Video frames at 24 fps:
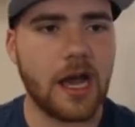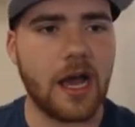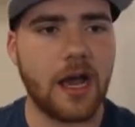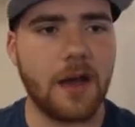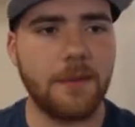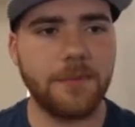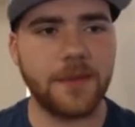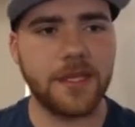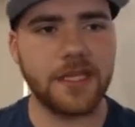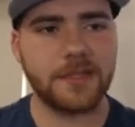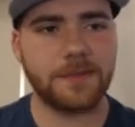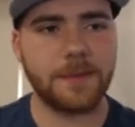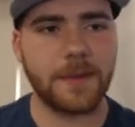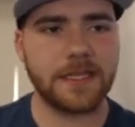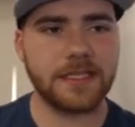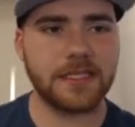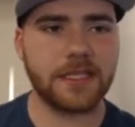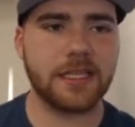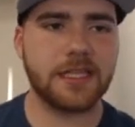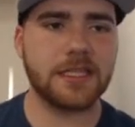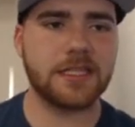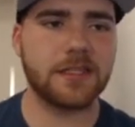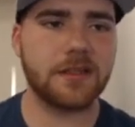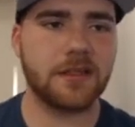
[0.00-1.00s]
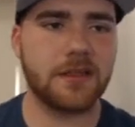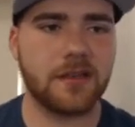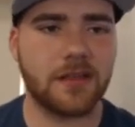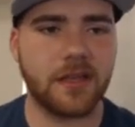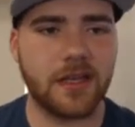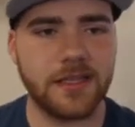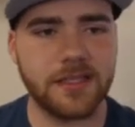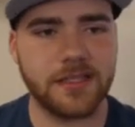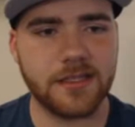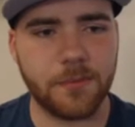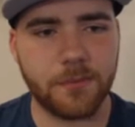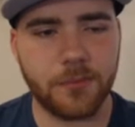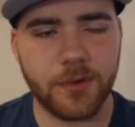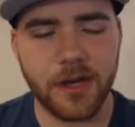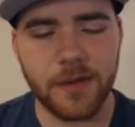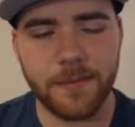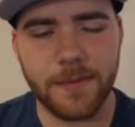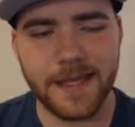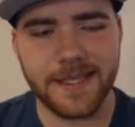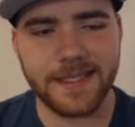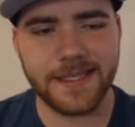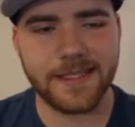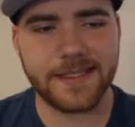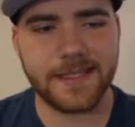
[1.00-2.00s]
This basically is a pretty
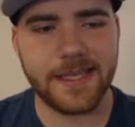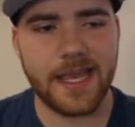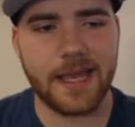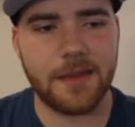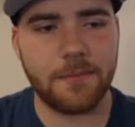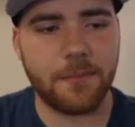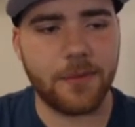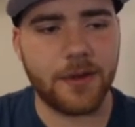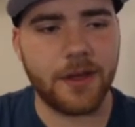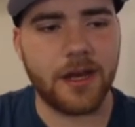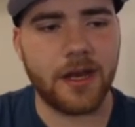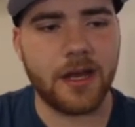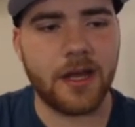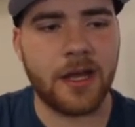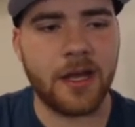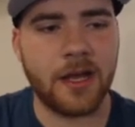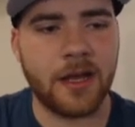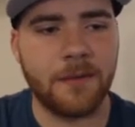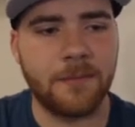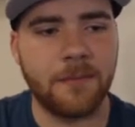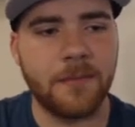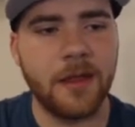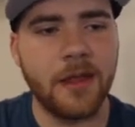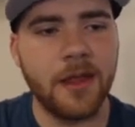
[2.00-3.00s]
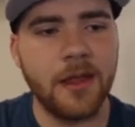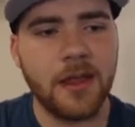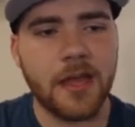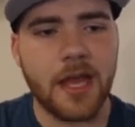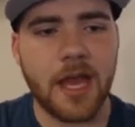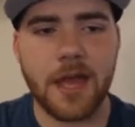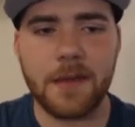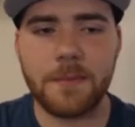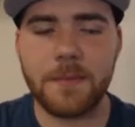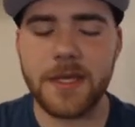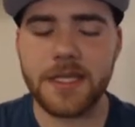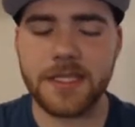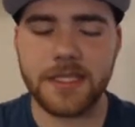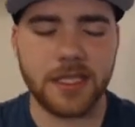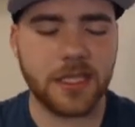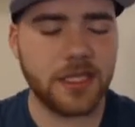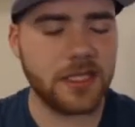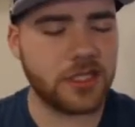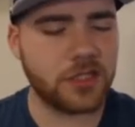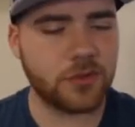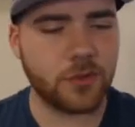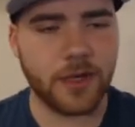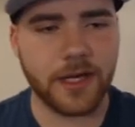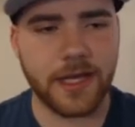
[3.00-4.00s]
basic set, but I basically
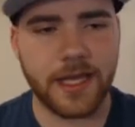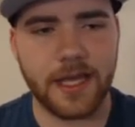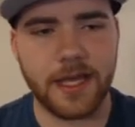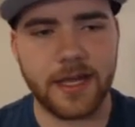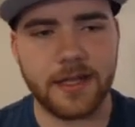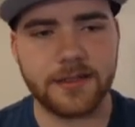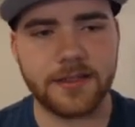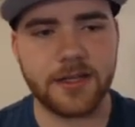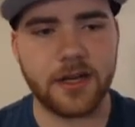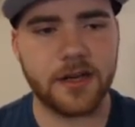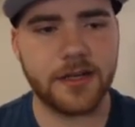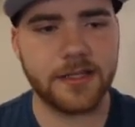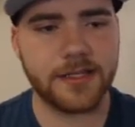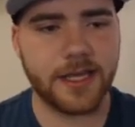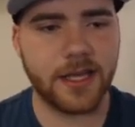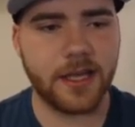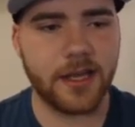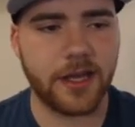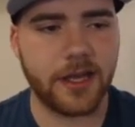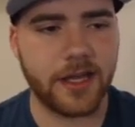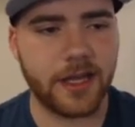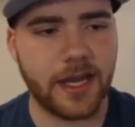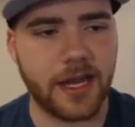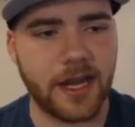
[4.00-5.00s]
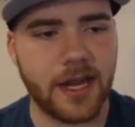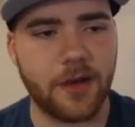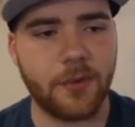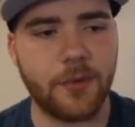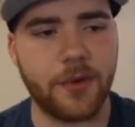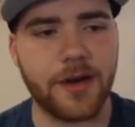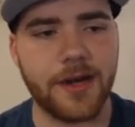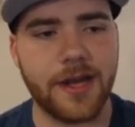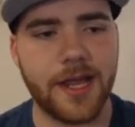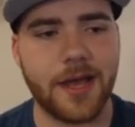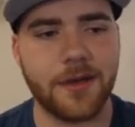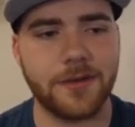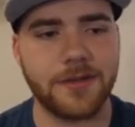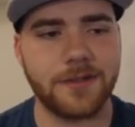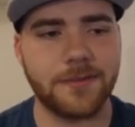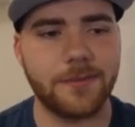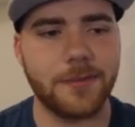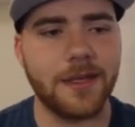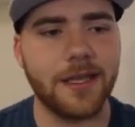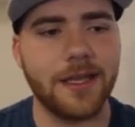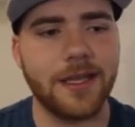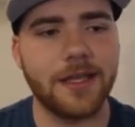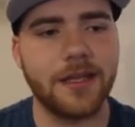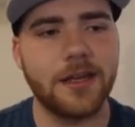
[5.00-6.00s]
just wanted to hit as hard as I could, and I wanted to
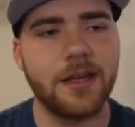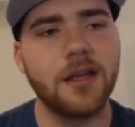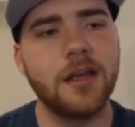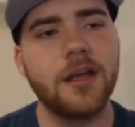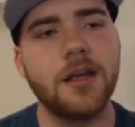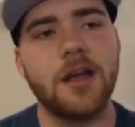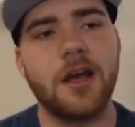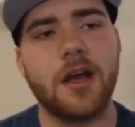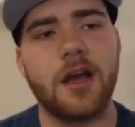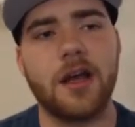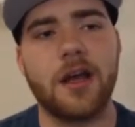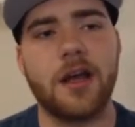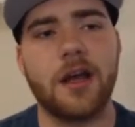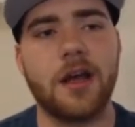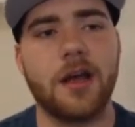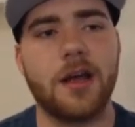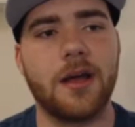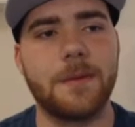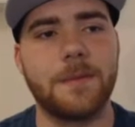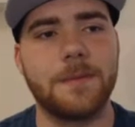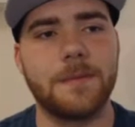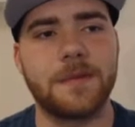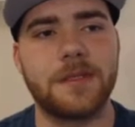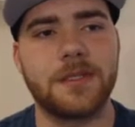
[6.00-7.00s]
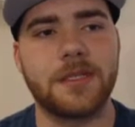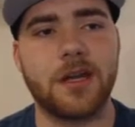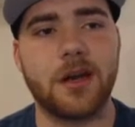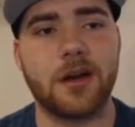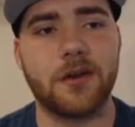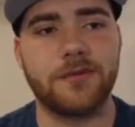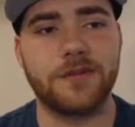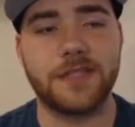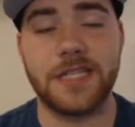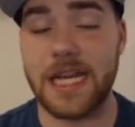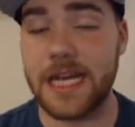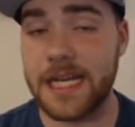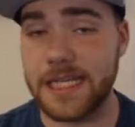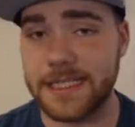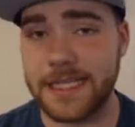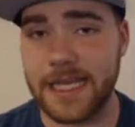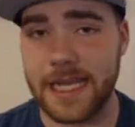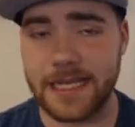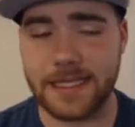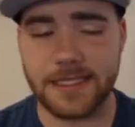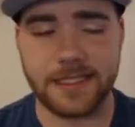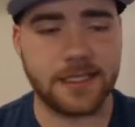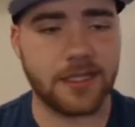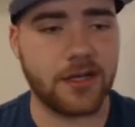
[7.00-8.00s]
outspeed Scarf
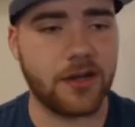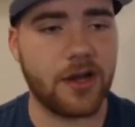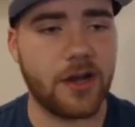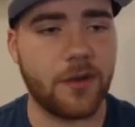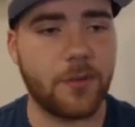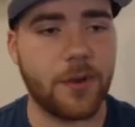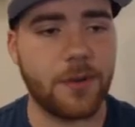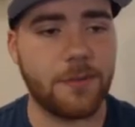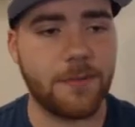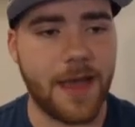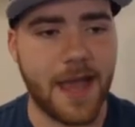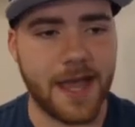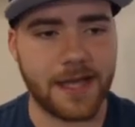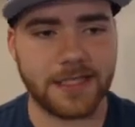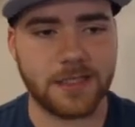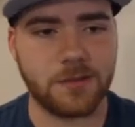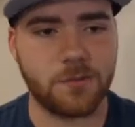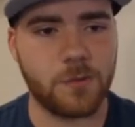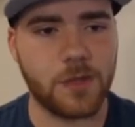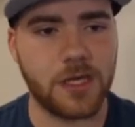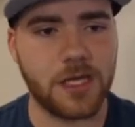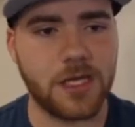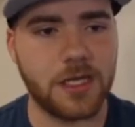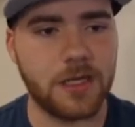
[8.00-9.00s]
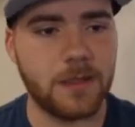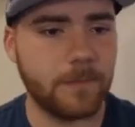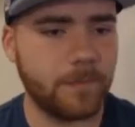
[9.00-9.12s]
Genesect, so I went max speed,